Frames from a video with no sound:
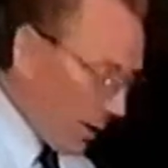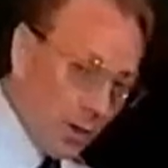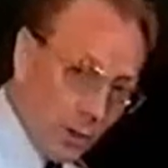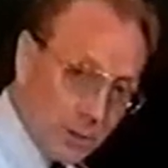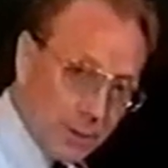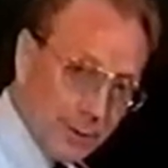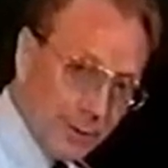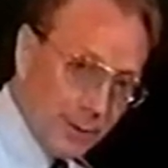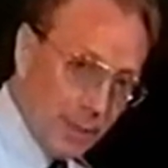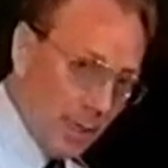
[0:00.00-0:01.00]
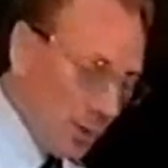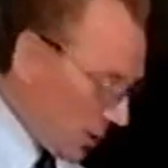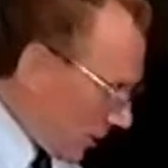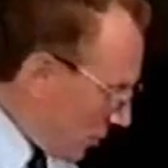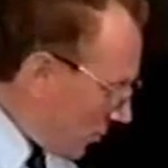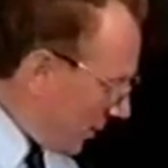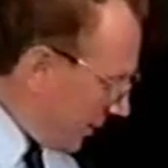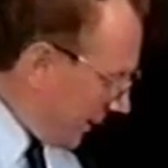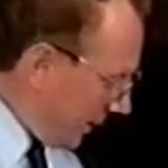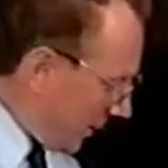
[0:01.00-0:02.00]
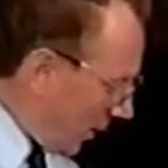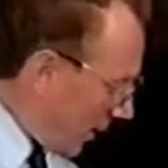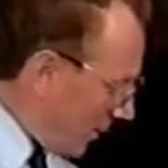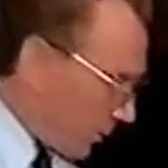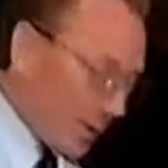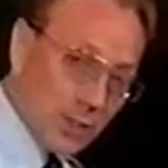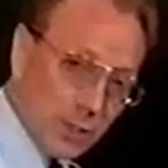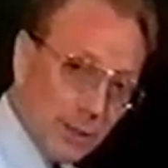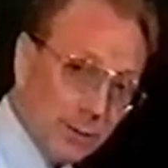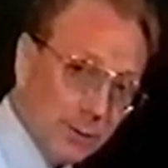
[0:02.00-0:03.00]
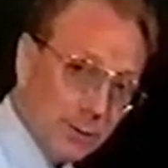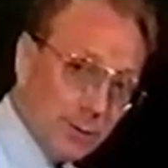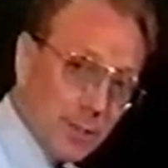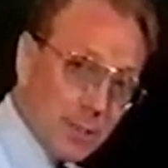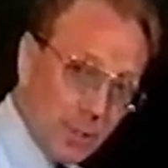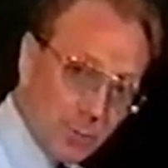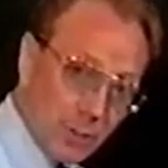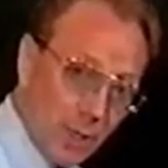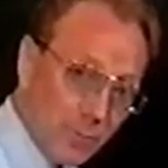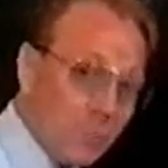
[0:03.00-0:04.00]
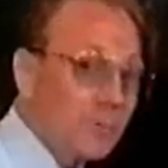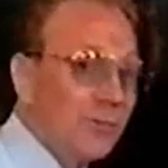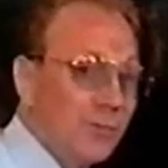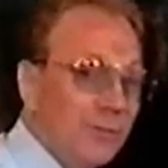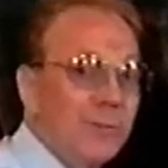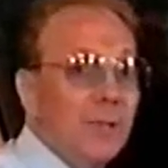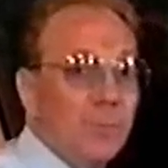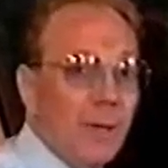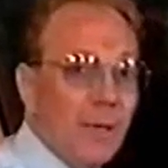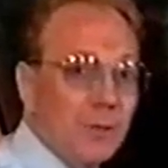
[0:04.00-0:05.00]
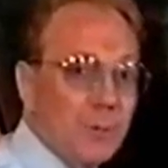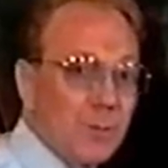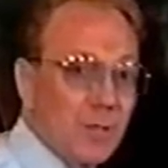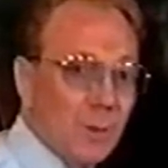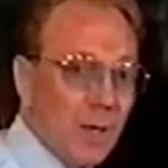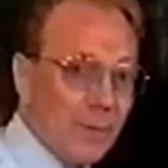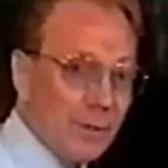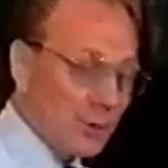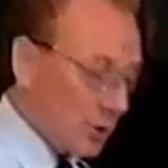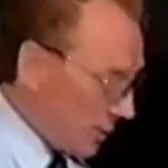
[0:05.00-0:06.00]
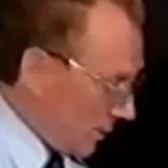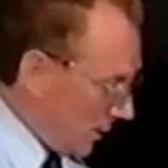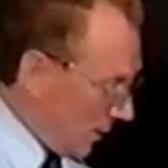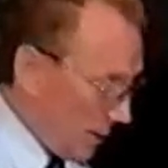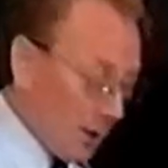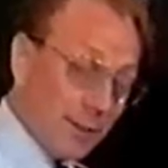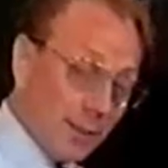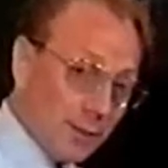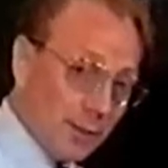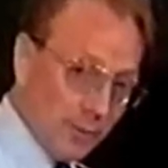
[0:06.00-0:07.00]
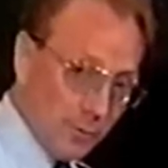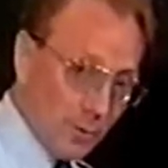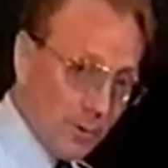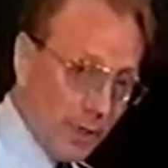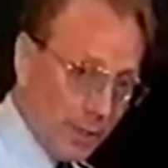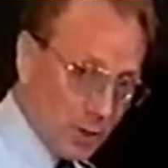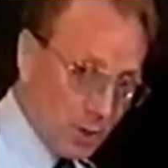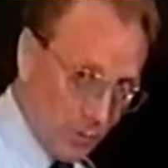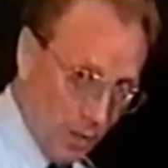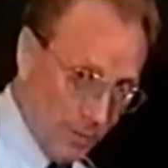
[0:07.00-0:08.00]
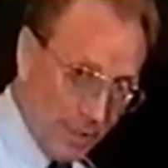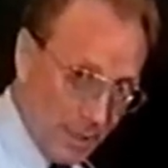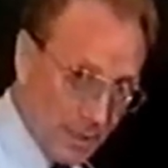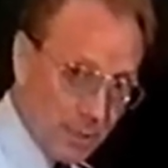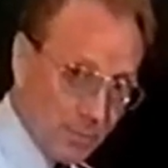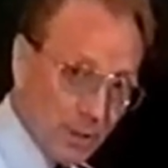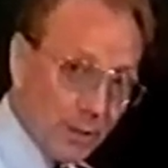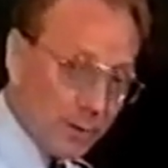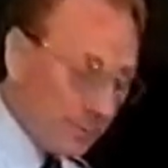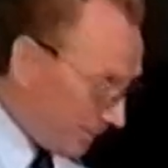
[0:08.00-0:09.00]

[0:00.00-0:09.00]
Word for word: hot, engines run at high pressure, sometimes up to 15 pounds per square inch, and it can give you an extremely nasty burn.